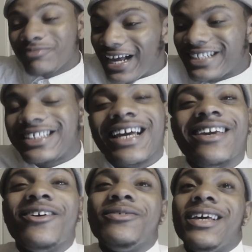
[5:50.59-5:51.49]
I said,
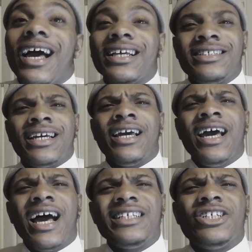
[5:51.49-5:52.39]
yo, I
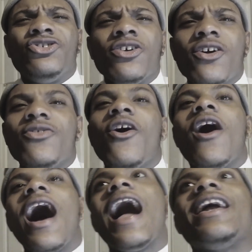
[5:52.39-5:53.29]
said, you ain't gonna, no,
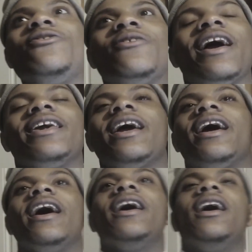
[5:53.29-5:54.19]
I ain't do that
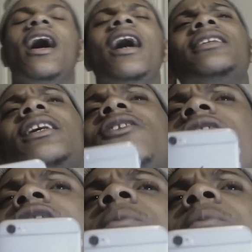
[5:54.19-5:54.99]
yet. I was like, you ain't